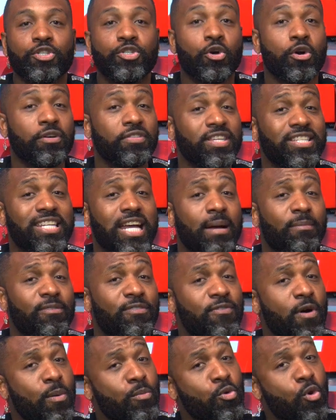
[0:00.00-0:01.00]
During this time
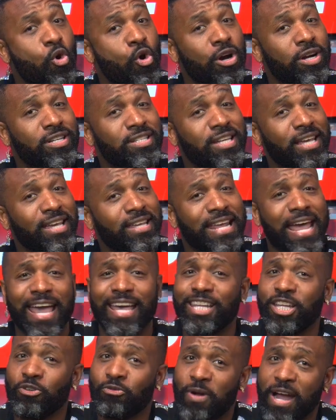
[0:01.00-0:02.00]
of home quarantine,
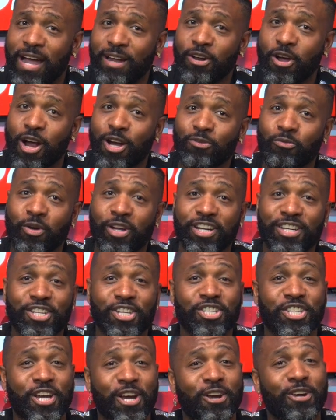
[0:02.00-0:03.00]
Haley Reinhart wanted
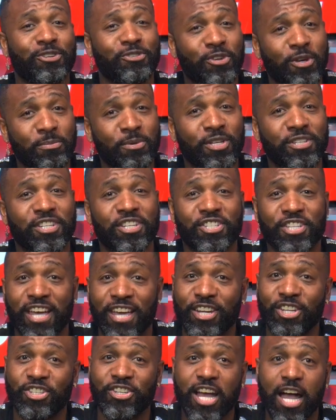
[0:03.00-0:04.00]
to share her tribute to
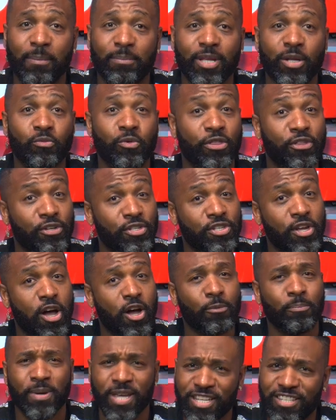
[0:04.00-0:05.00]
Janis Joplin with her
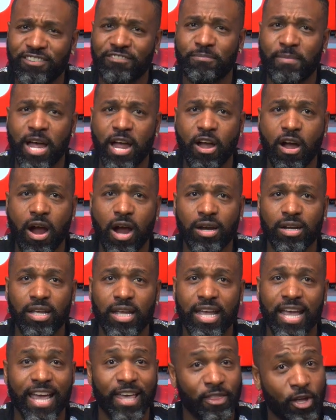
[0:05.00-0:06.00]
song Piece of My Heart
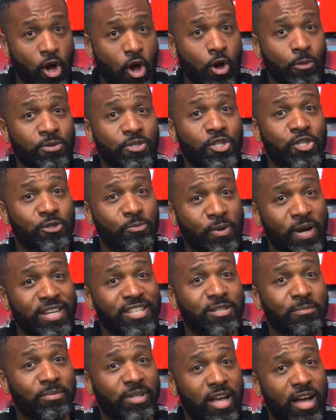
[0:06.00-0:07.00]
in the hopes to
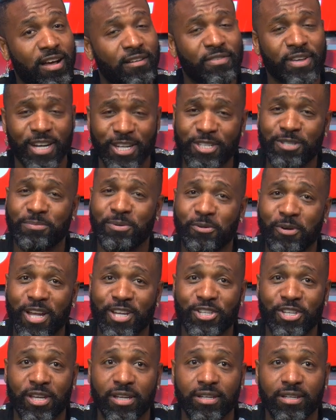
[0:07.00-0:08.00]
spread some love and
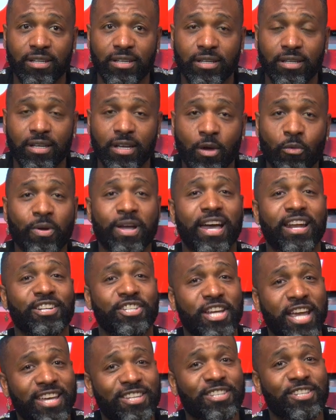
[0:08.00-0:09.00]
inspiration. We got a
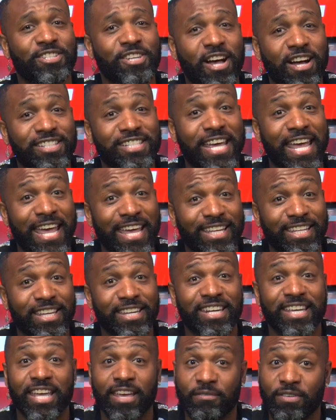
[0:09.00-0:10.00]
chance to talk to
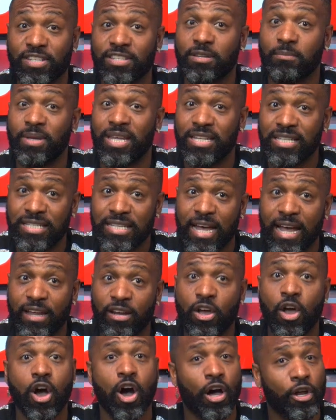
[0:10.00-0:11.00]
Haley to give us some
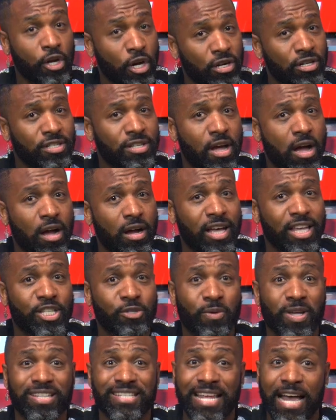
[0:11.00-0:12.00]
insight on her song
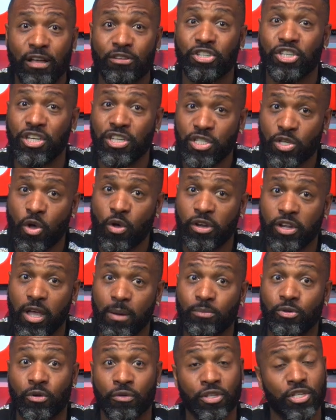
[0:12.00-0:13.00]
as well as how she's holding
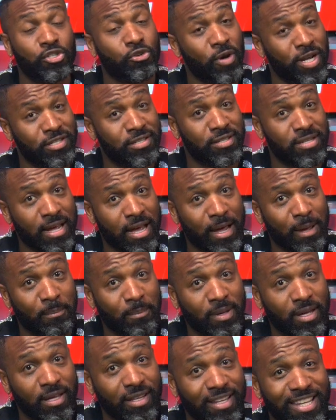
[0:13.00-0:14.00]
up during this crazy time.
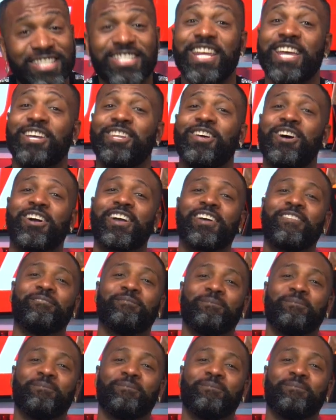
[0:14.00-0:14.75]
Let's take a look.